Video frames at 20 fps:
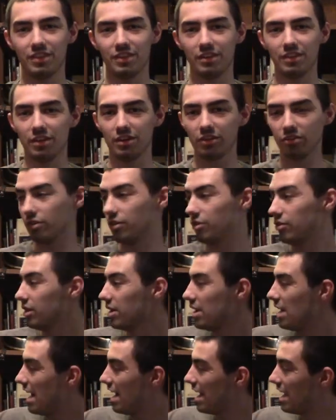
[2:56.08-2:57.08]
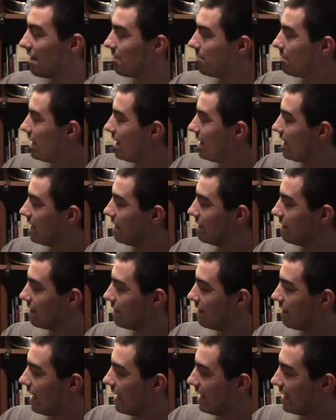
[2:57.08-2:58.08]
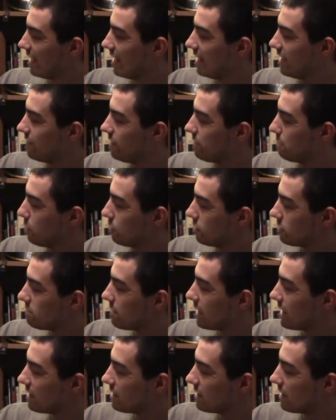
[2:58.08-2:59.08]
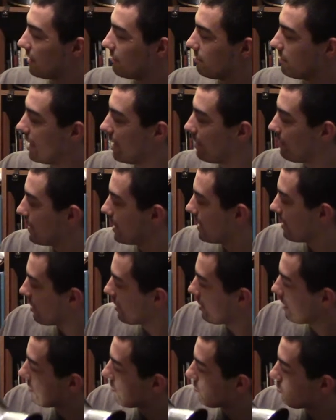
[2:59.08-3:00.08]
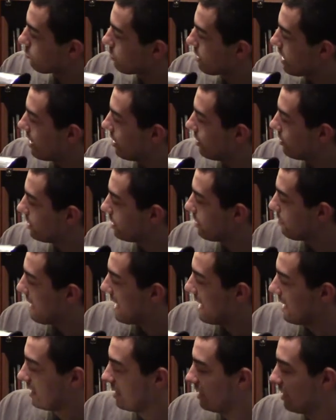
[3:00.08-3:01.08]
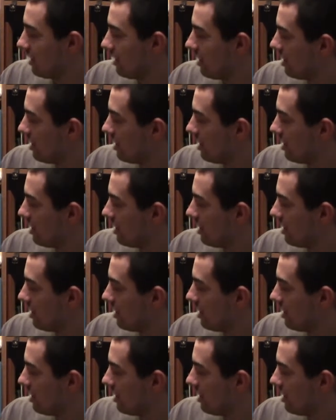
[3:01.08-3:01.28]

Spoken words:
Because literally, I can't even push my thumb up because of this rail on the backing.